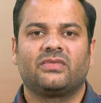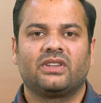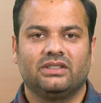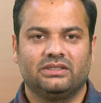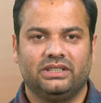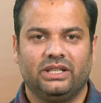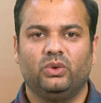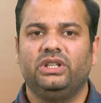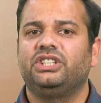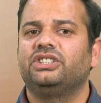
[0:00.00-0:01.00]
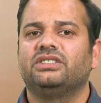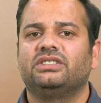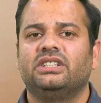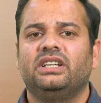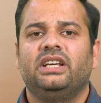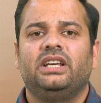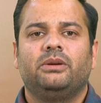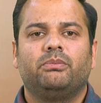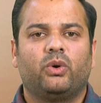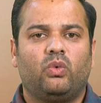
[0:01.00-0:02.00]
The regulations
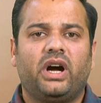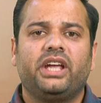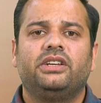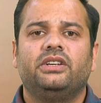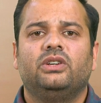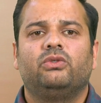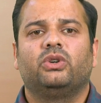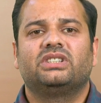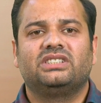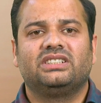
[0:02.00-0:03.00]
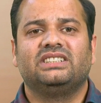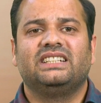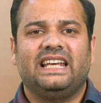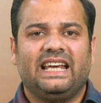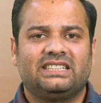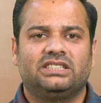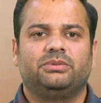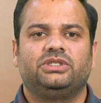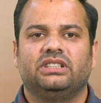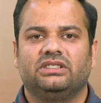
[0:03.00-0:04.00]
provide for certain
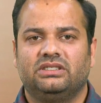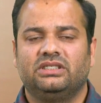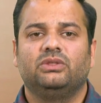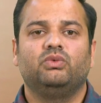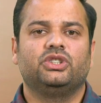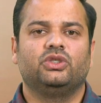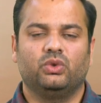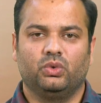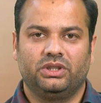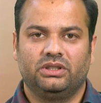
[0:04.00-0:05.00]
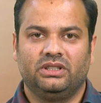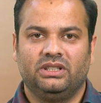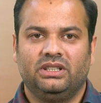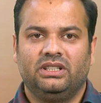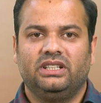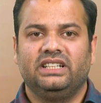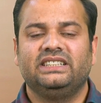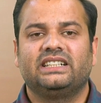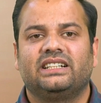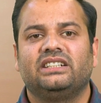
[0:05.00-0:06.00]
exceptions which include in the
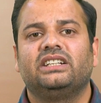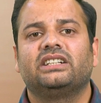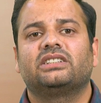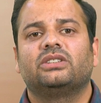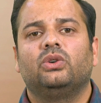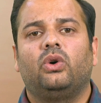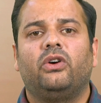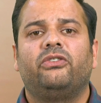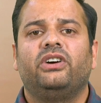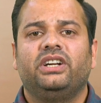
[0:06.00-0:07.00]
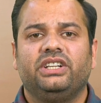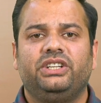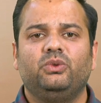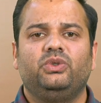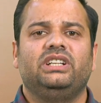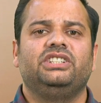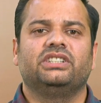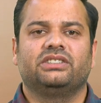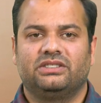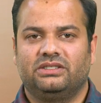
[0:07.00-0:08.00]
conduct of due
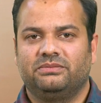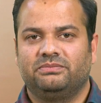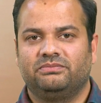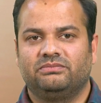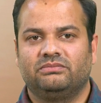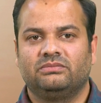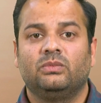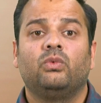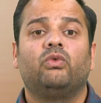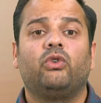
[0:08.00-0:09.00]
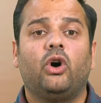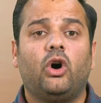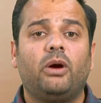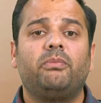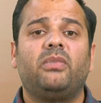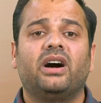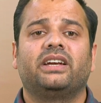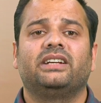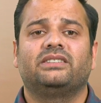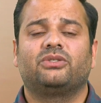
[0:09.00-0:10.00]
diligence, for
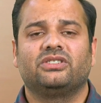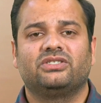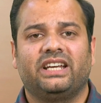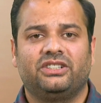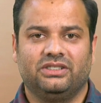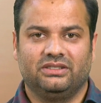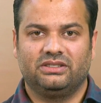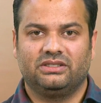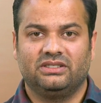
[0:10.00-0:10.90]
off-market transactions,